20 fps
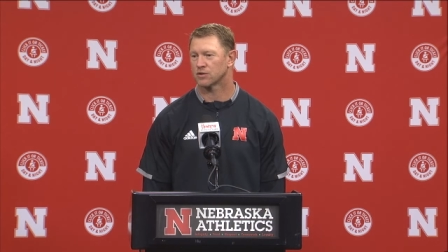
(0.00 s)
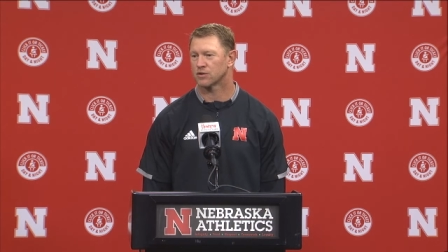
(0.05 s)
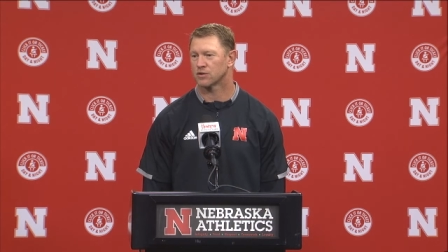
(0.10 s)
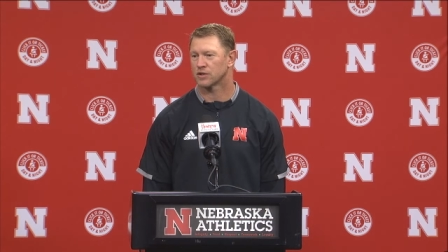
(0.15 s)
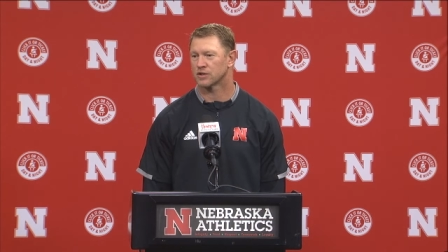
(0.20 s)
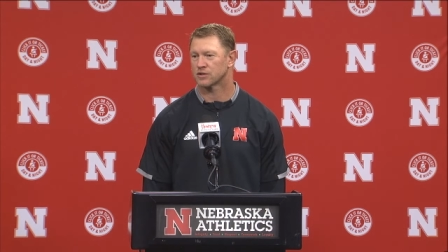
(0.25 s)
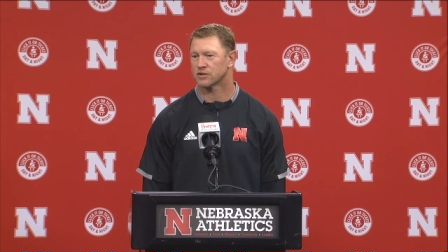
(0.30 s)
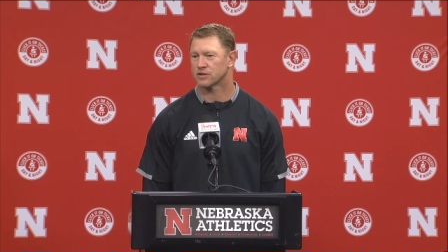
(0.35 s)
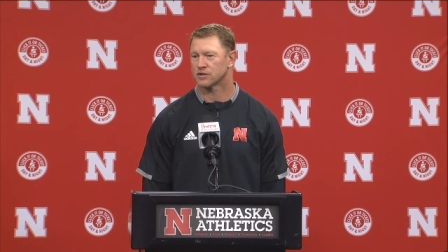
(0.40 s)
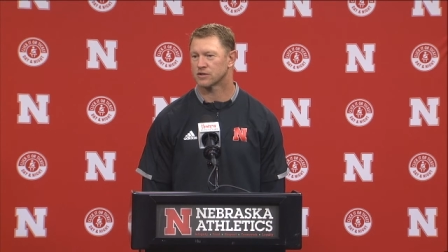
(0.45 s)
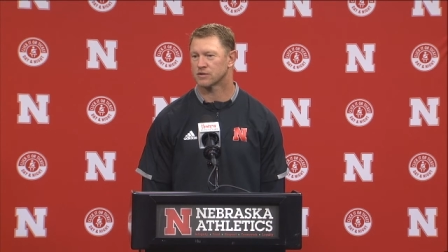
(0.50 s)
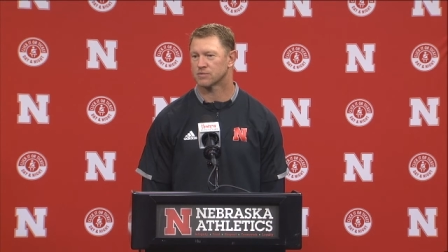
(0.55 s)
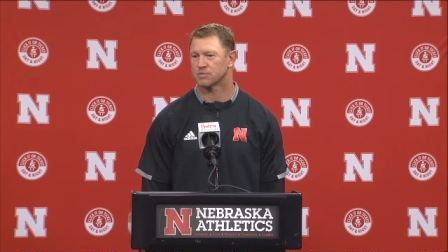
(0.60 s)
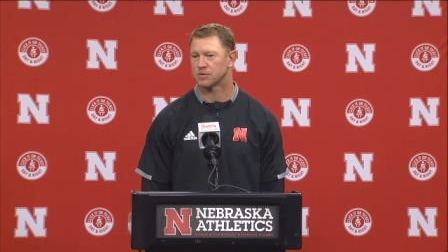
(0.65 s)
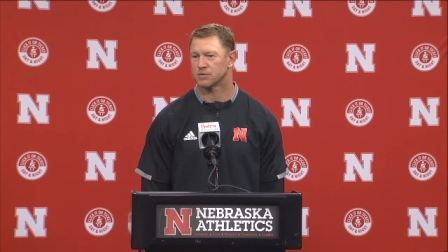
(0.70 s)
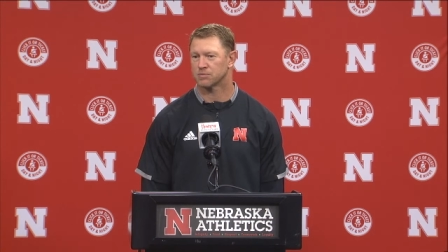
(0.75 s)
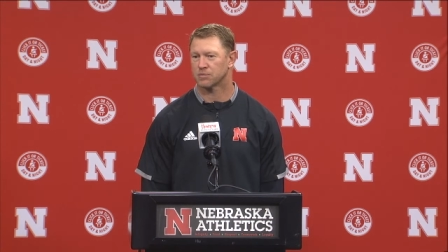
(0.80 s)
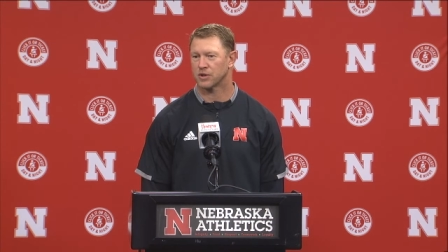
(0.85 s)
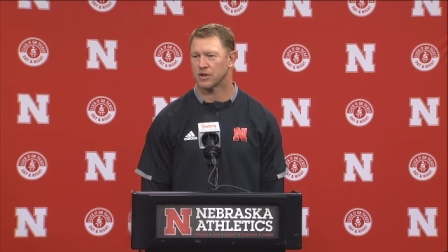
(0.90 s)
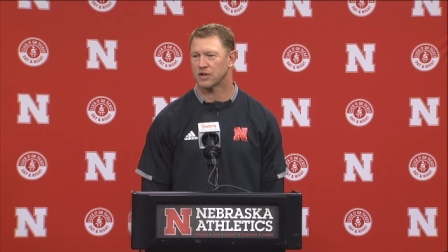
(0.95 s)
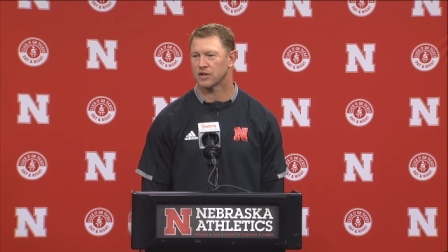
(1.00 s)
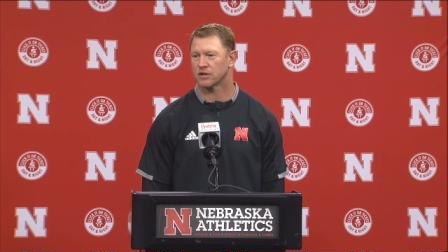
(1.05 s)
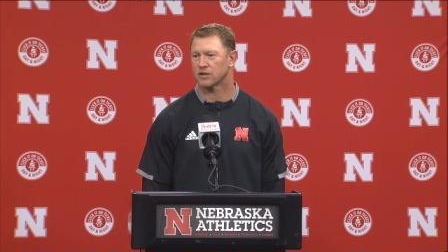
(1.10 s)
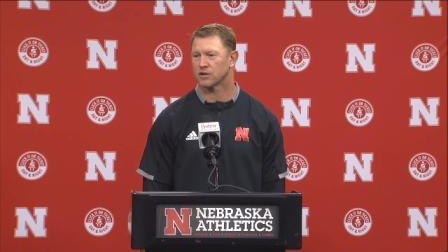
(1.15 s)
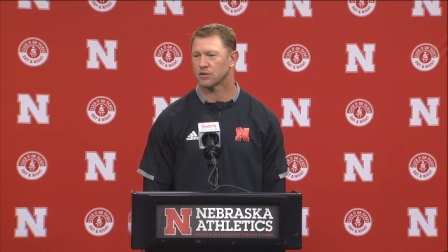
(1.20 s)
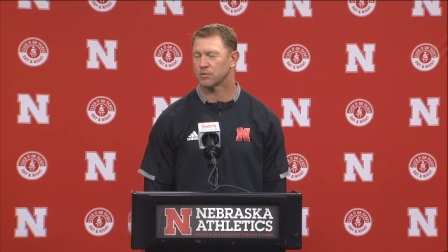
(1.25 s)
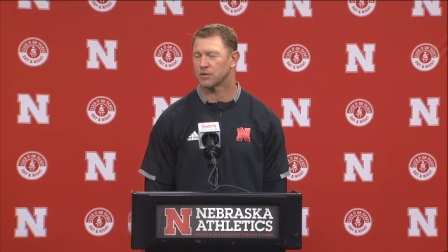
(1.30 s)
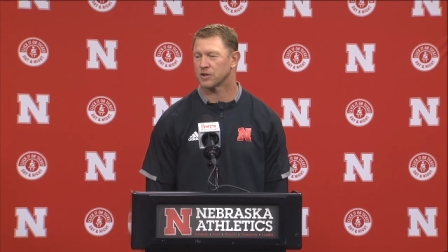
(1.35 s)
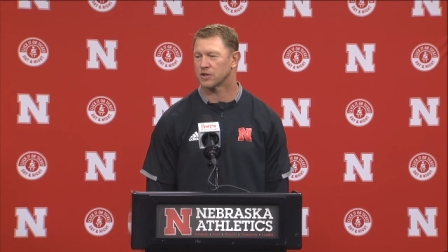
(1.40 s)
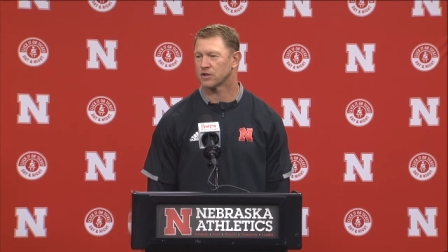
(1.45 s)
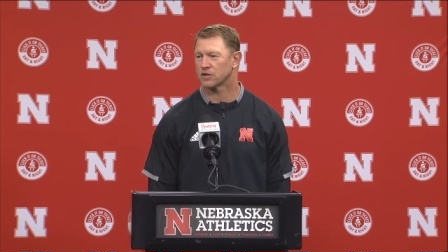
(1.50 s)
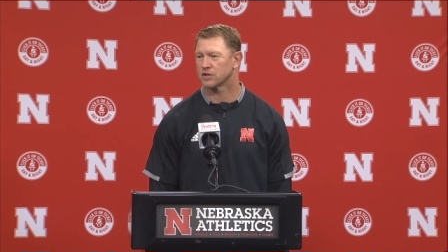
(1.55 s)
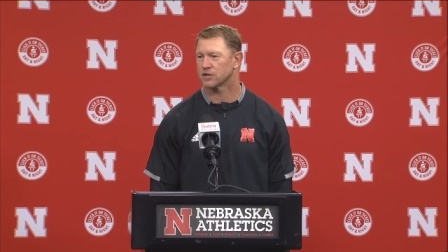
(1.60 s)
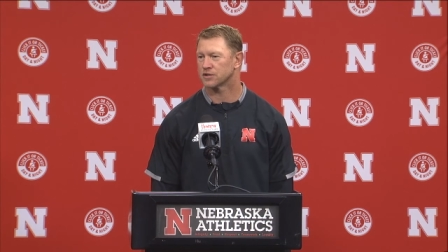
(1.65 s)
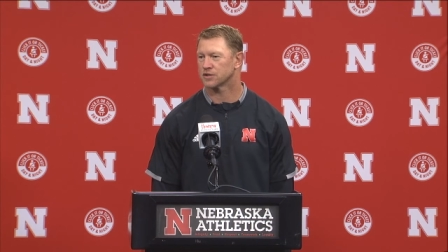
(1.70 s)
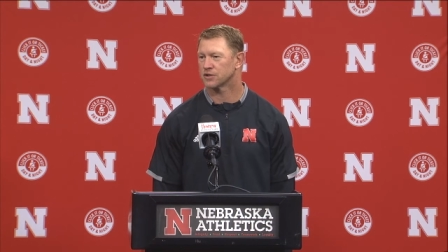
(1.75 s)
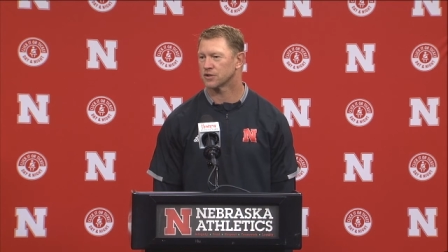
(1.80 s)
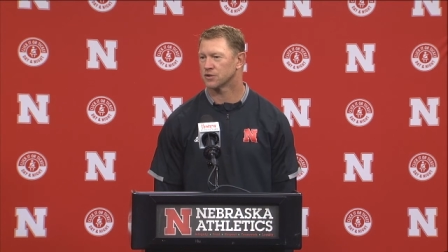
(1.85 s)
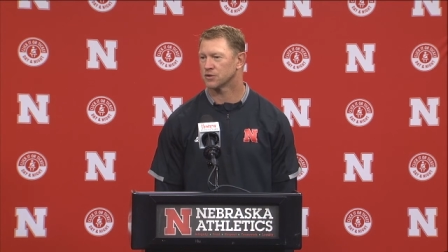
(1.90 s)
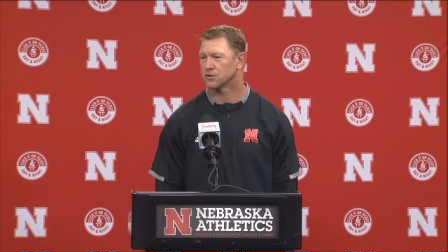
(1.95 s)
Chris has been playing a little bit hurt
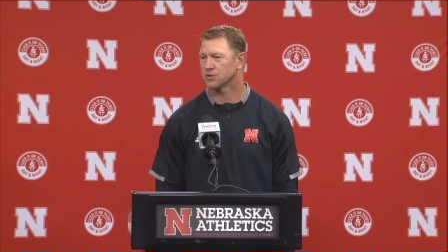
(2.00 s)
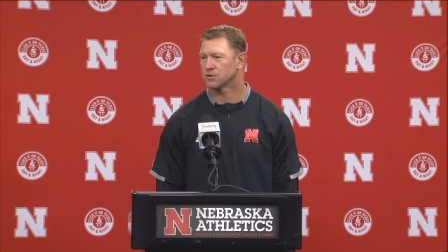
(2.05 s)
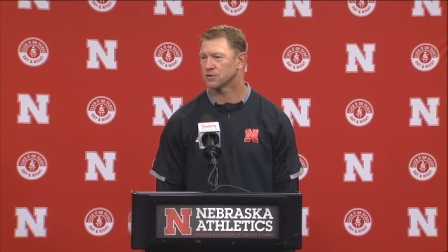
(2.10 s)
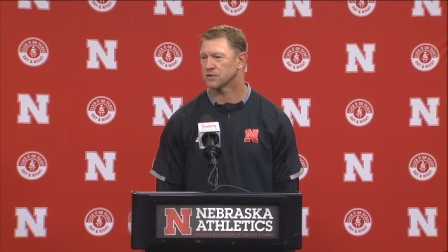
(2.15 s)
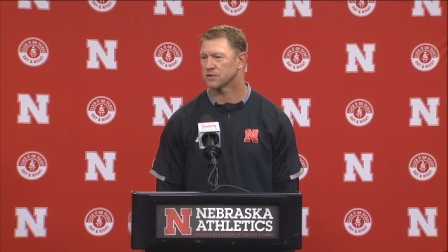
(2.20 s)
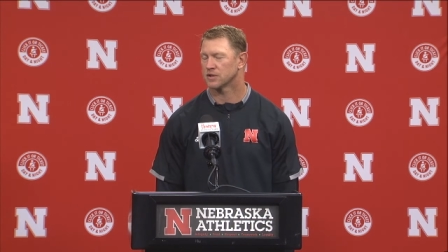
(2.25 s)
too.